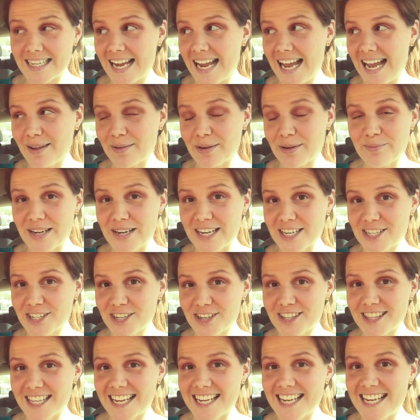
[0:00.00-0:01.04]
and I'm going to make
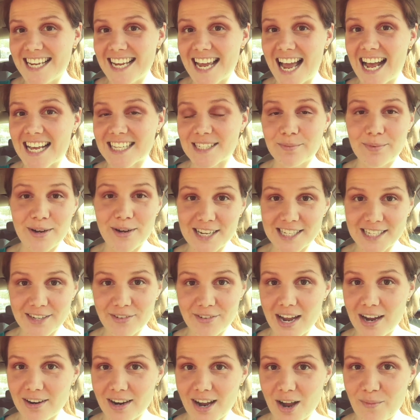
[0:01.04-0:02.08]
sure that he has a
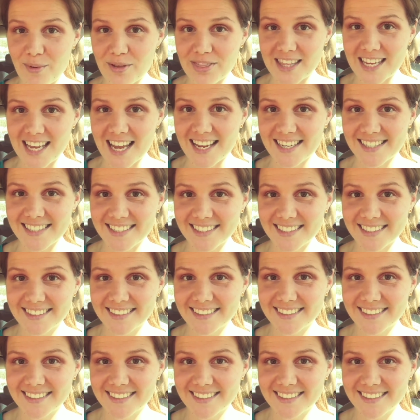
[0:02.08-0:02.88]
positive outcome at the end.